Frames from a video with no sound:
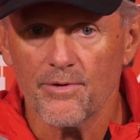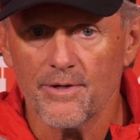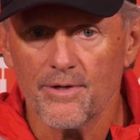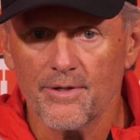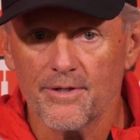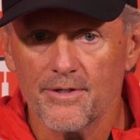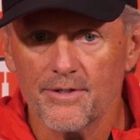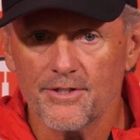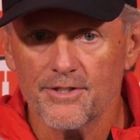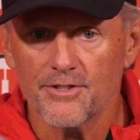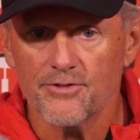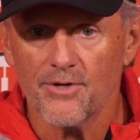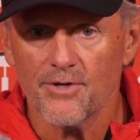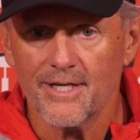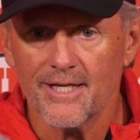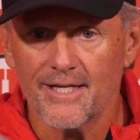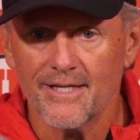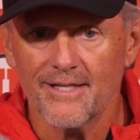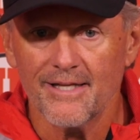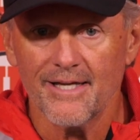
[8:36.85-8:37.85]
and just
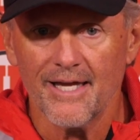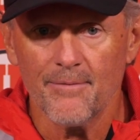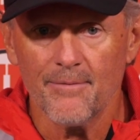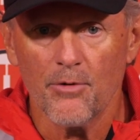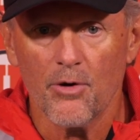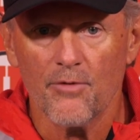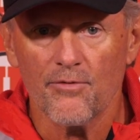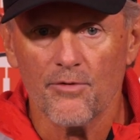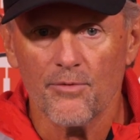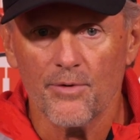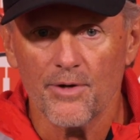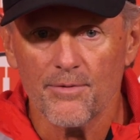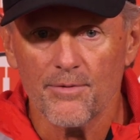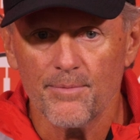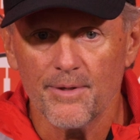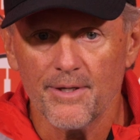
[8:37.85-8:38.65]
tried to get the game over with.